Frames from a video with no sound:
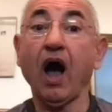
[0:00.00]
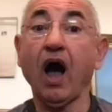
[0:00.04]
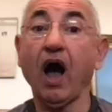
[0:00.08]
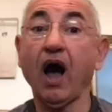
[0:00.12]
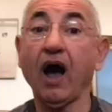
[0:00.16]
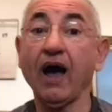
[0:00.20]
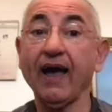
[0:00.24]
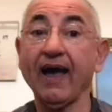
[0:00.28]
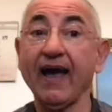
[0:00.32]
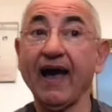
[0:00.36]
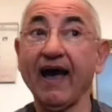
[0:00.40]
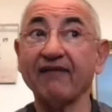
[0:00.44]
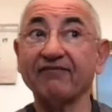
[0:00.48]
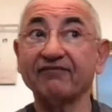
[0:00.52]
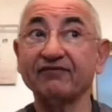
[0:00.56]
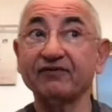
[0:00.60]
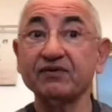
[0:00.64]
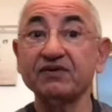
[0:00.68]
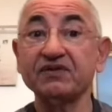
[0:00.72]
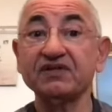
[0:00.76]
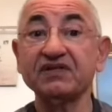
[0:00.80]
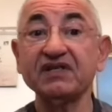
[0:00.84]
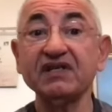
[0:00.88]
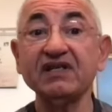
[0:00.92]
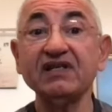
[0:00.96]
I have
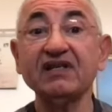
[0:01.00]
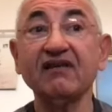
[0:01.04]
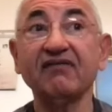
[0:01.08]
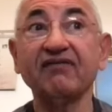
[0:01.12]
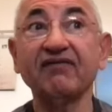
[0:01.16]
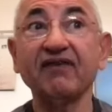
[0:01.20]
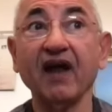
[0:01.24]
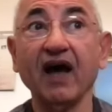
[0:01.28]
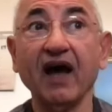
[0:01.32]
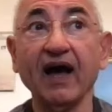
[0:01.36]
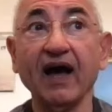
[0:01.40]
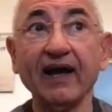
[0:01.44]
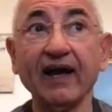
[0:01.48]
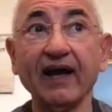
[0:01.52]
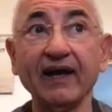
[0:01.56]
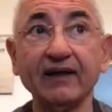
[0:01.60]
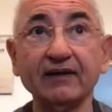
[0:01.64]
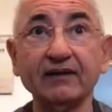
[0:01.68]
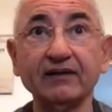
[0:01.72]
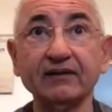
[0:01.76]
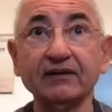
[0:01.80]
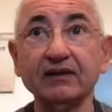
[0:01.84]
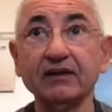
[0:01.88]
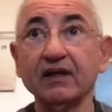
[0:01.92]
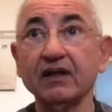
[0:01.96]
to see the fly.
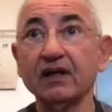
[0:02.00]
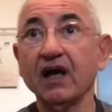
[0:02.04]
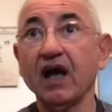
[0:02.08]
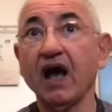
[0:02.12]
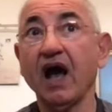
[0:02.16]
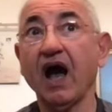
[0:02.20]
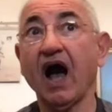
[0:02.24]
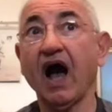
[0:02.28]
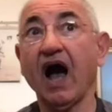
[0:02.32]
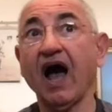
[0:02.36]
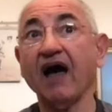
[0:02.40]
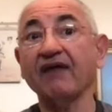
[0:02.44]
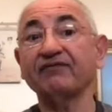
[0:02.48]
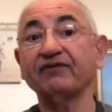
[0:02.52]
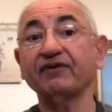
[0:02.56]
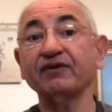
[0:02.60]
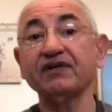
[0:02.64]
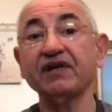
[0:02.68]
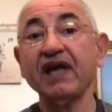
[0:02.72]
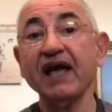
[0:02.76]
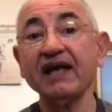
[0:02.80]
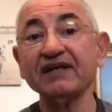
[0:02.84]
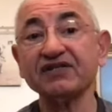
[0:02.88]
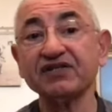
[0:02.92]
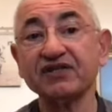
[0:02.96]
I have to
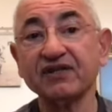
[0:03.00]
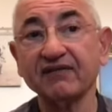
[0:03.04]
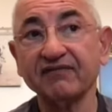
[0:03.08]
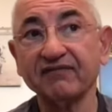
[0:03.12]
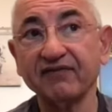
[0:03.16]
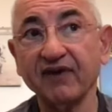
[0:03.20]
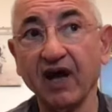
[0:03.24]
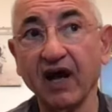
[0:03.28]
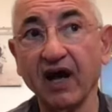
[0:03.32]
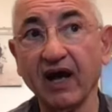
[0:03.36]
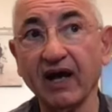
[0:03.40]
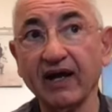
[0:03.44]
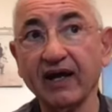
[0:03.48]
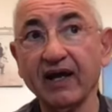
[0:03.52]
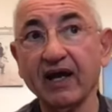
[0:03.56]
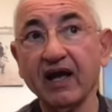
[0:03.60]
catch the fly.